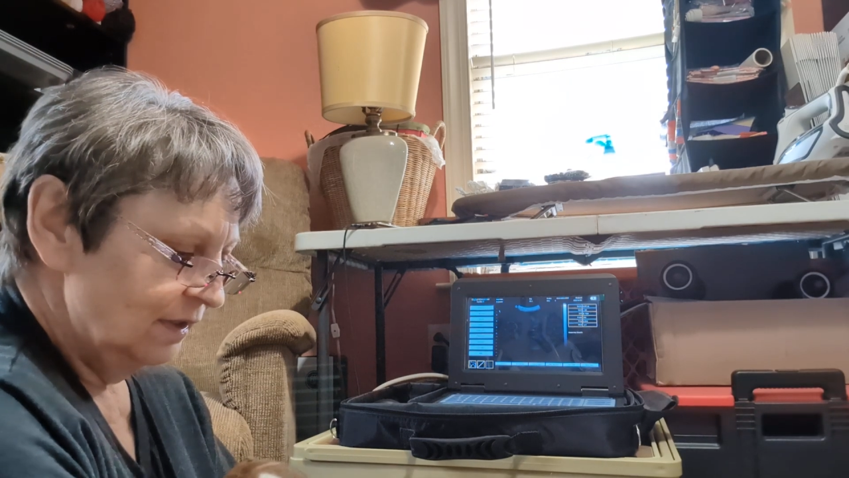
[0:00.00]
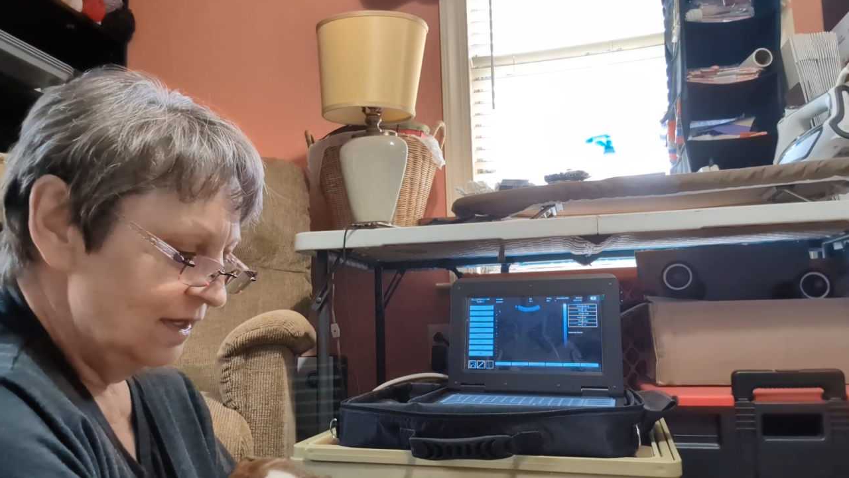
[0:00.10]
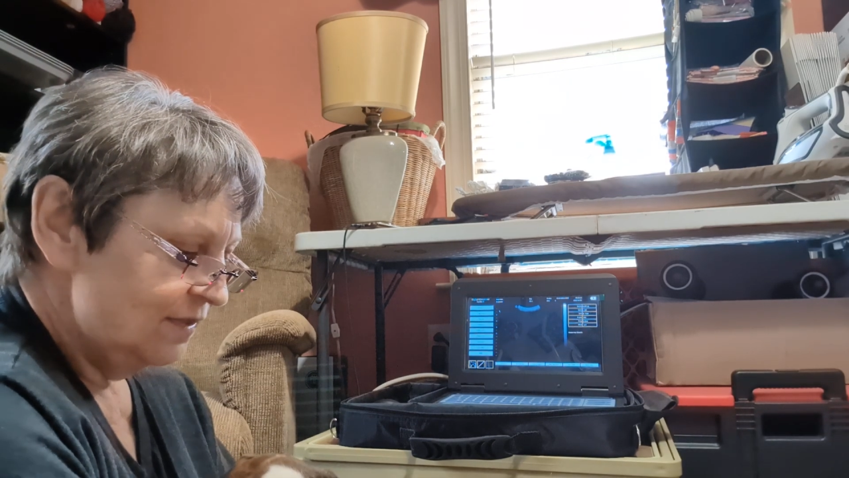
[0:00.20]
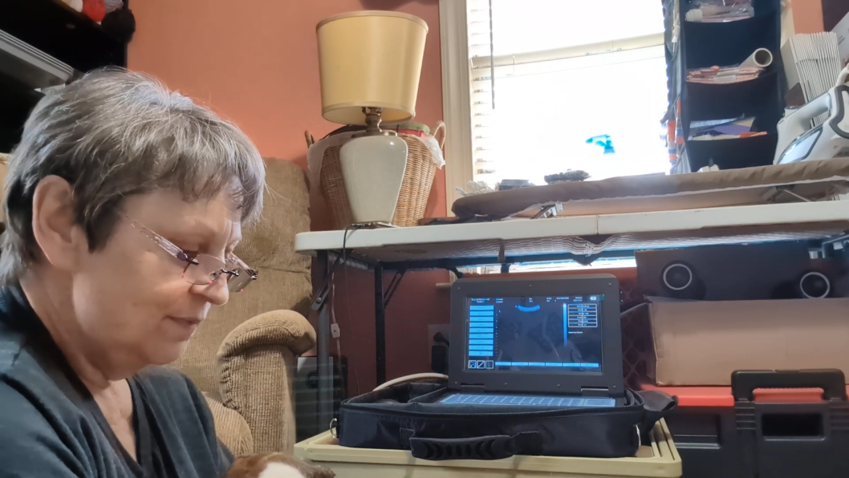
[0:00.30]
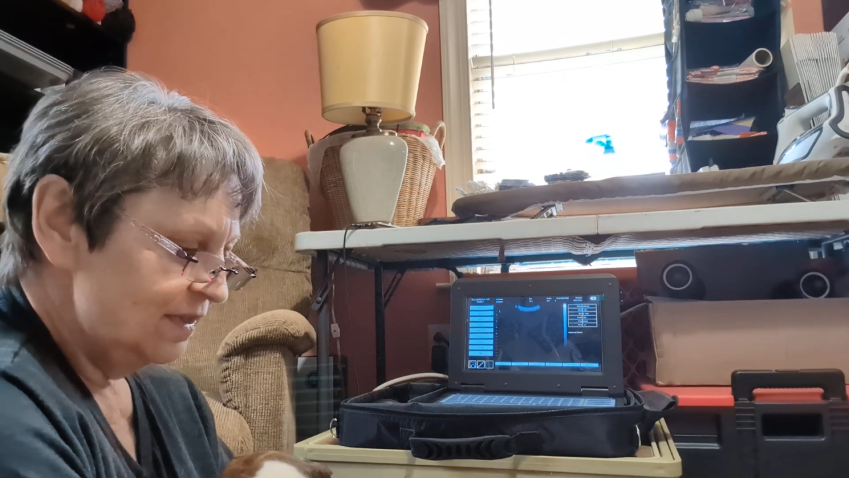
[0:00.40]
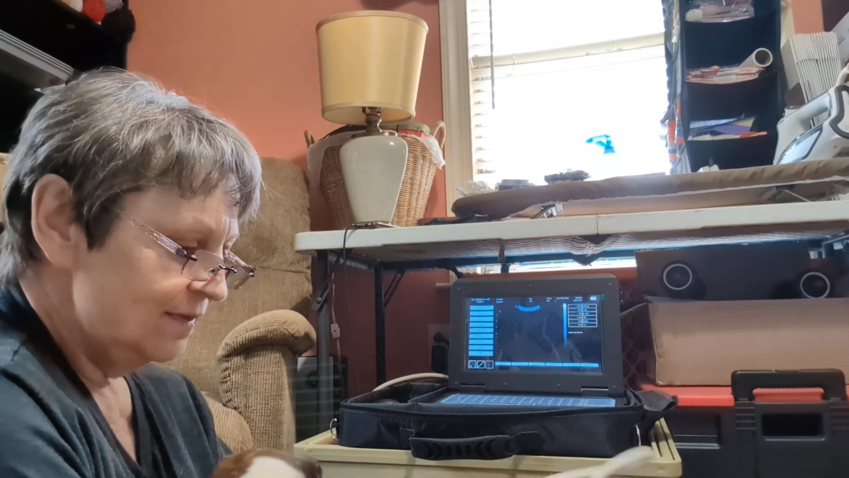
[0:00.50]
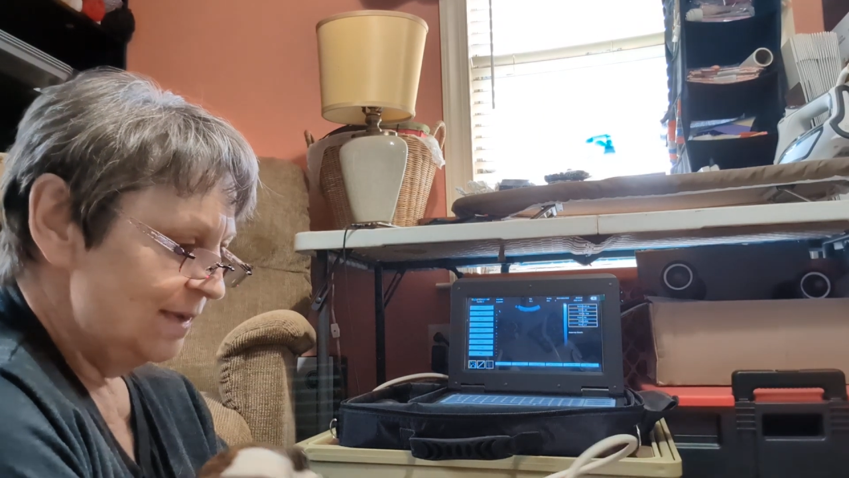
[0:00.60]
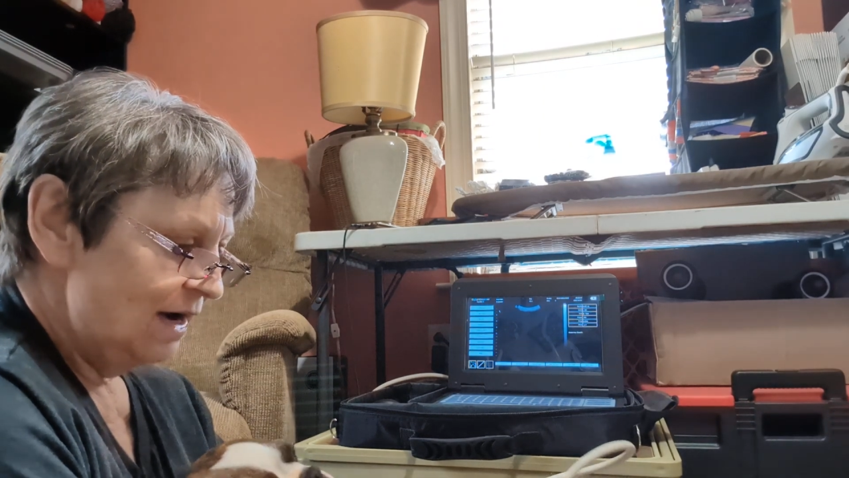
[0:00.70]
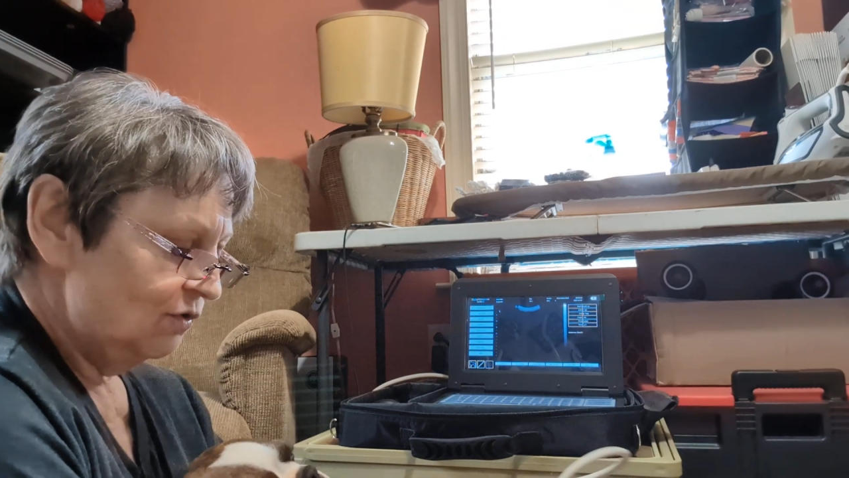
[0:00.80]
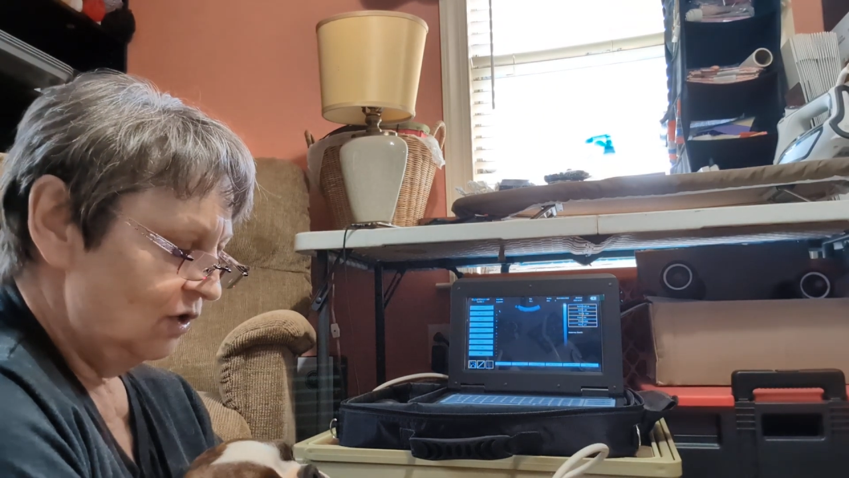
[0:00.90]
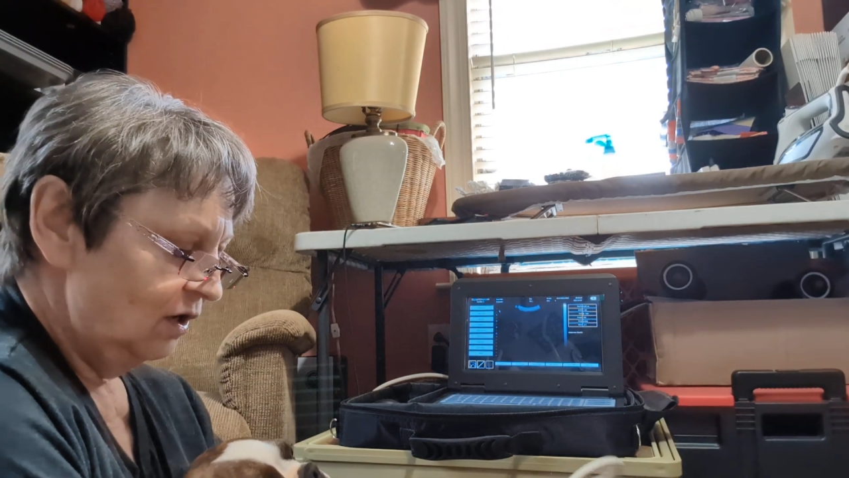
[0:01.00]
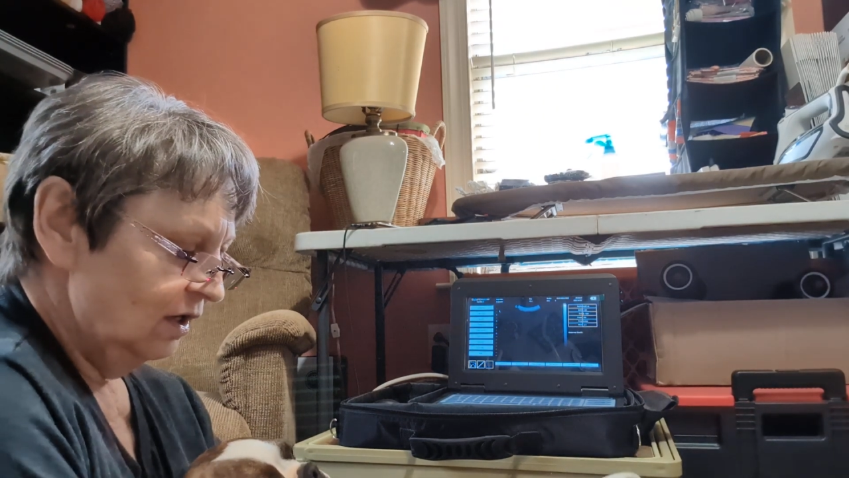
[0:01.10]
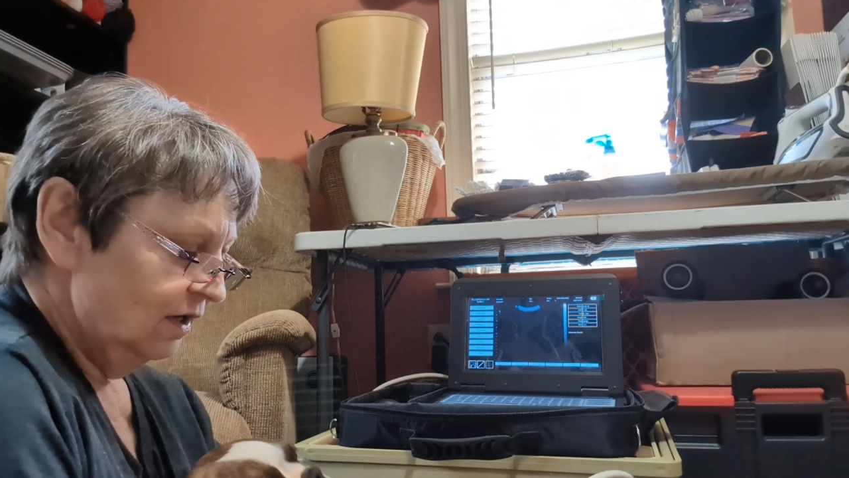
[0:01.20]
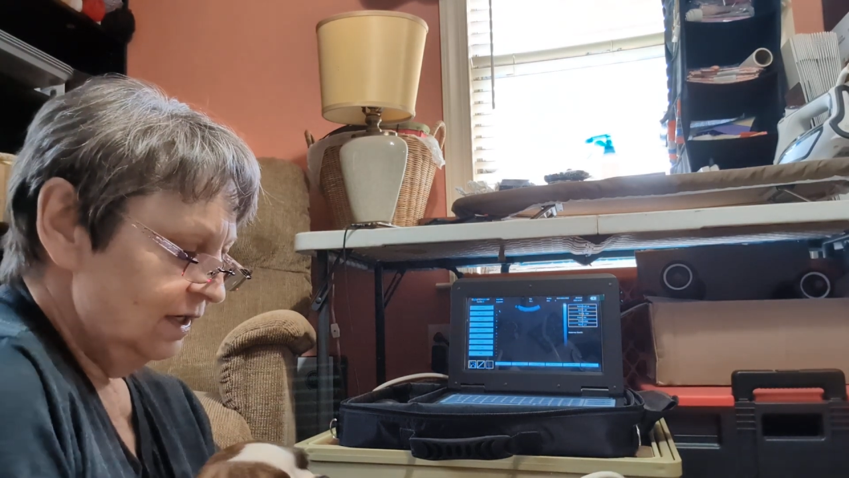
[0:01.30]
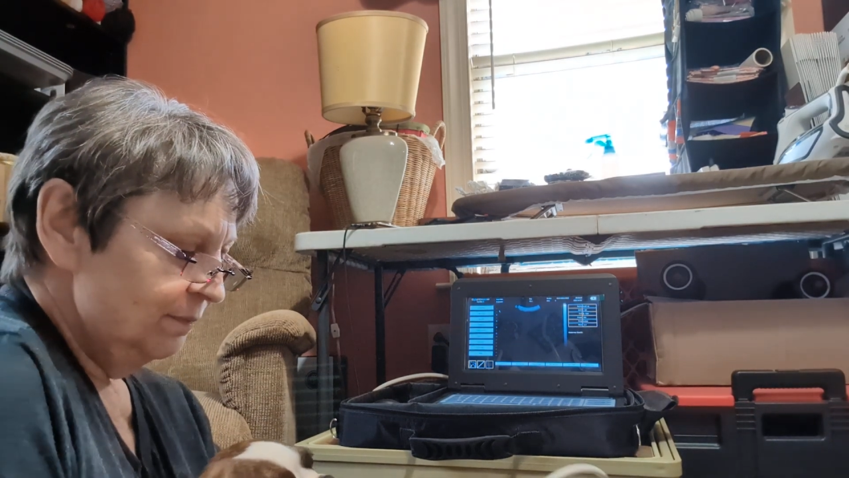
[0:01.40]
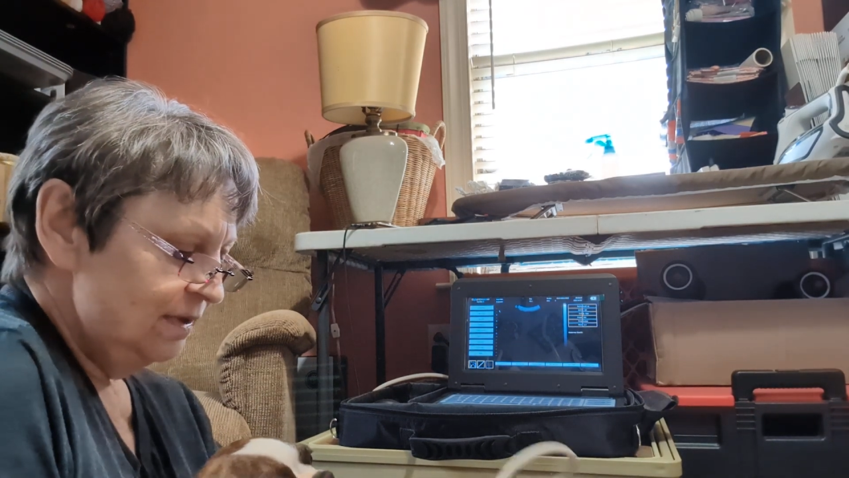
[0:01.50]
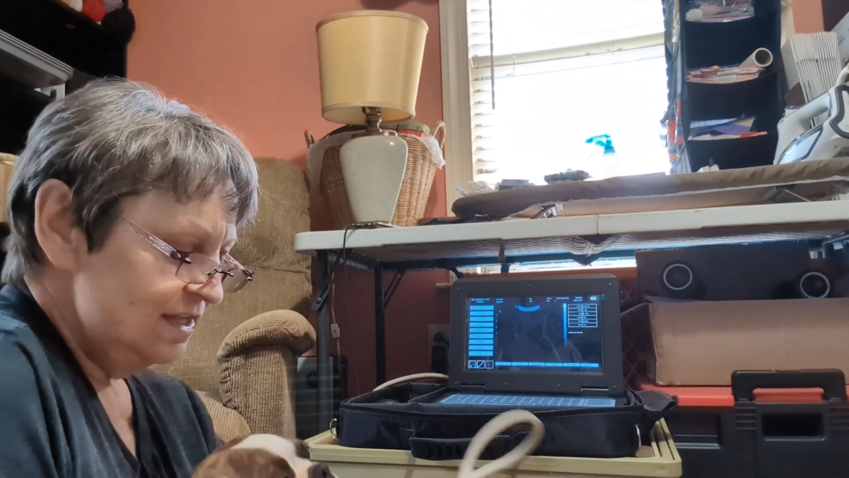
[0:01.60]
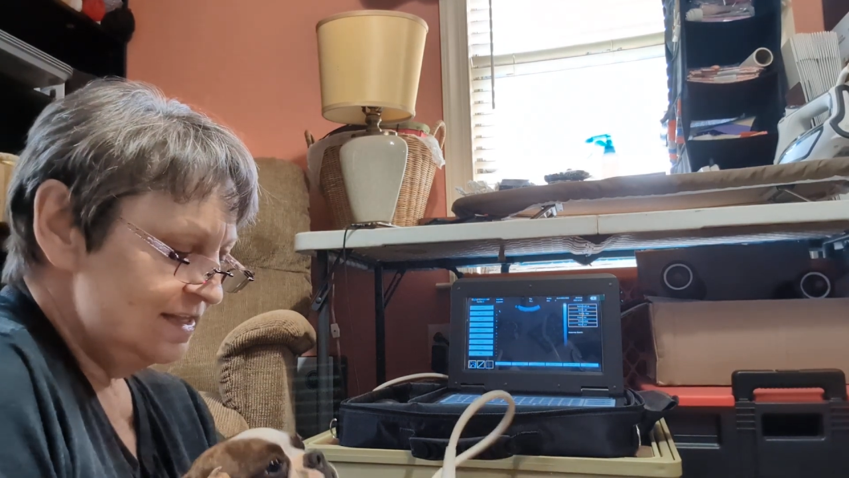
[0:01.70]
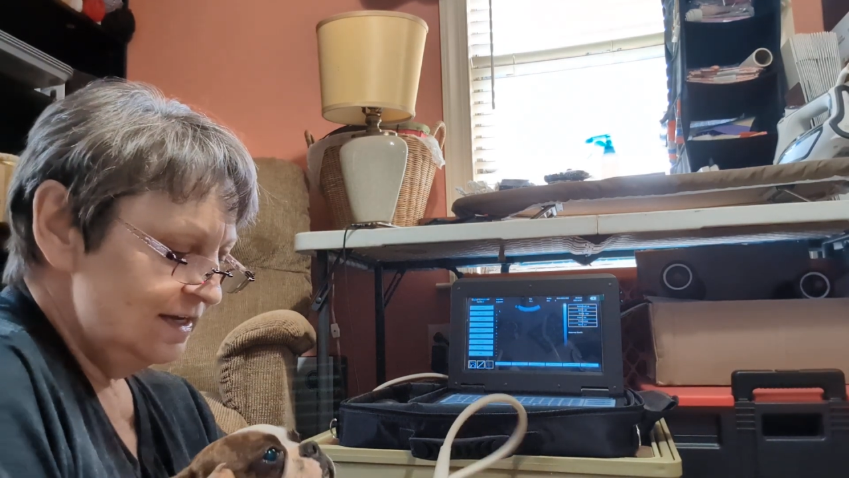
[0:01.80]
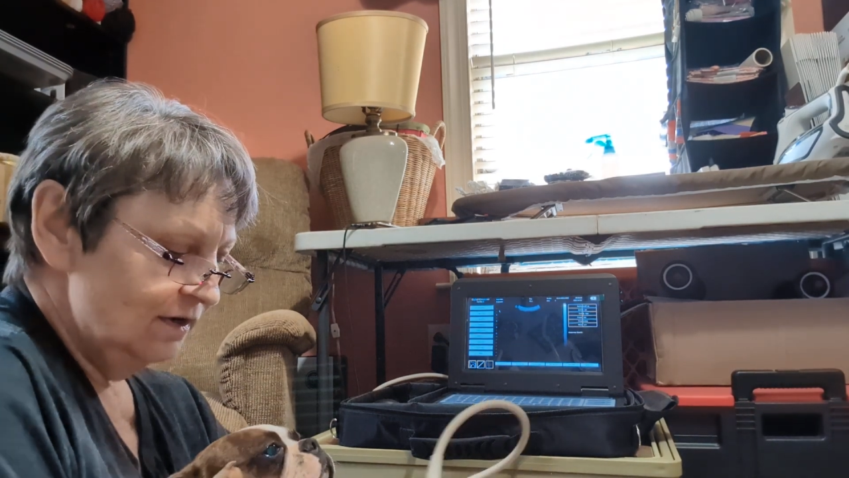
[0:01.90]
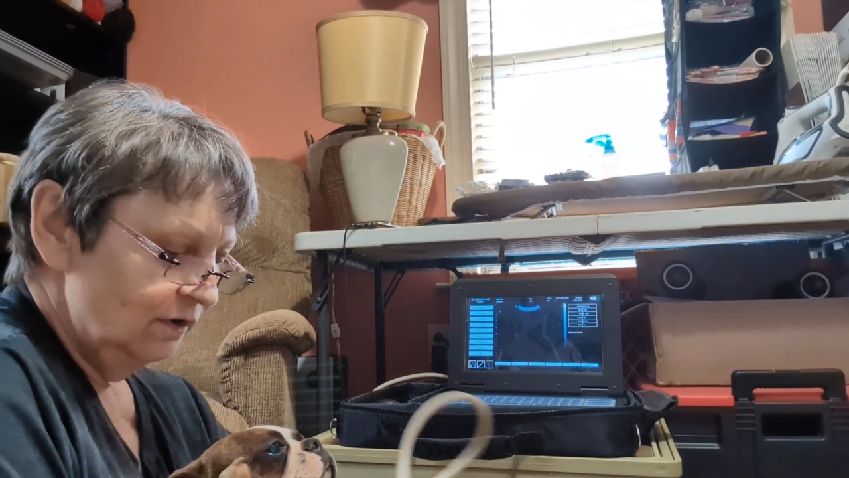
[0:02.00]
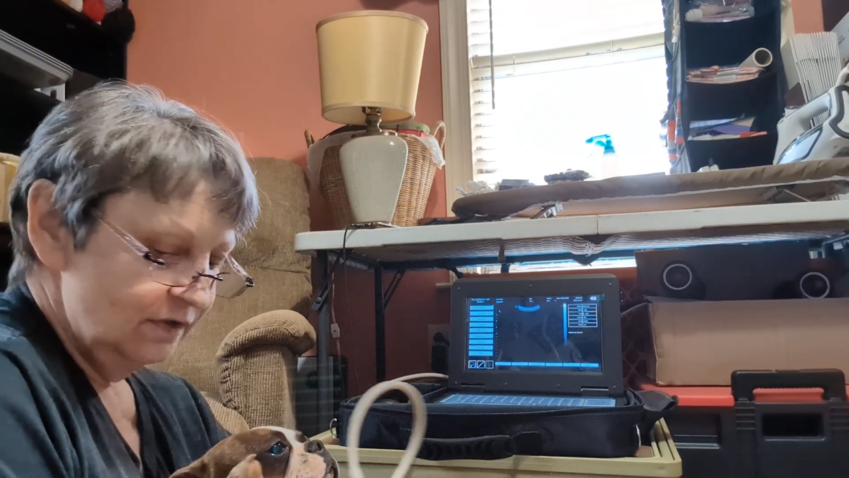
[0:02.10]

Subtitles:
Let's put some alcohol on. Be still.